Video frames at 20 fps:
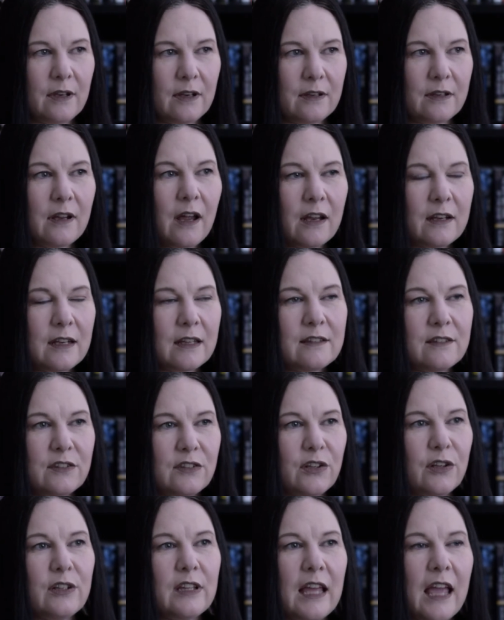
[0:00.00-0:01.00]
not
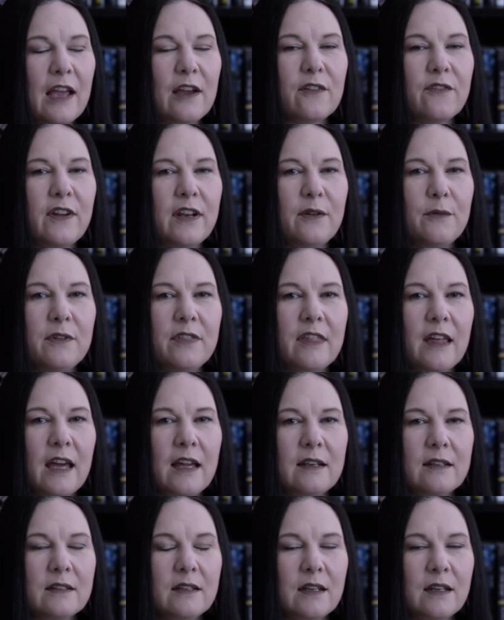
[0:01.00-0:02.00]
necessarily aggravated with
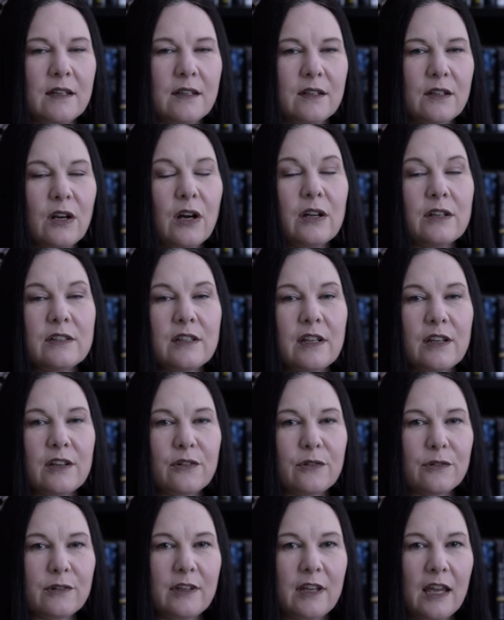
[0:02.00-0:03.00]
that uh, content
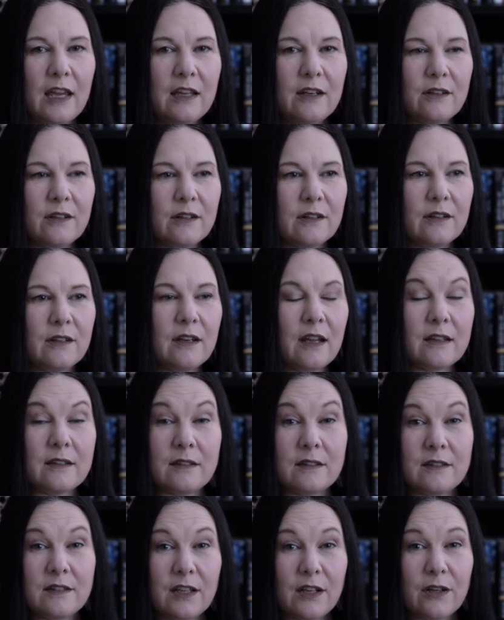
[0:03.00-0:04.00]
creator
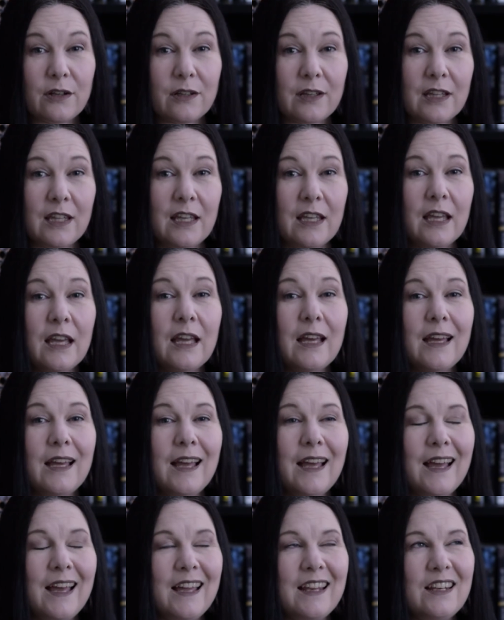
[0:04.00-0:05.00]
necessarily,
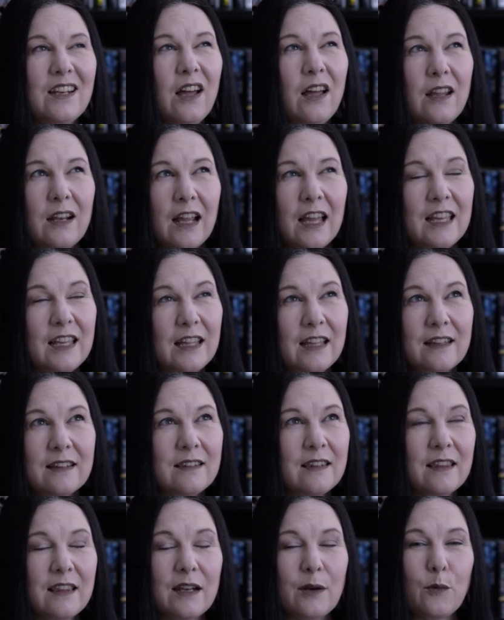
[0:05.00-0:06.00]
and not I can't
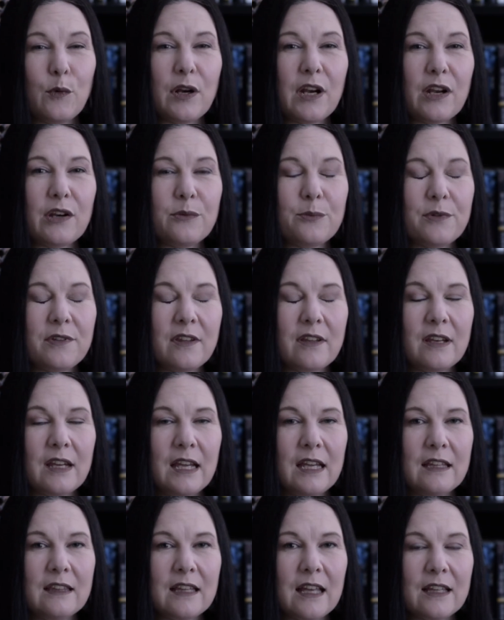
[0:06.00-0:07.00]
say that I 100%
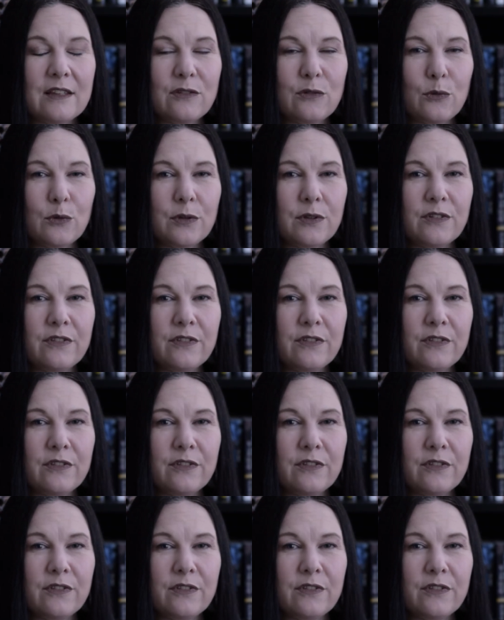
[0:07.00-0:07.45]
hate that sort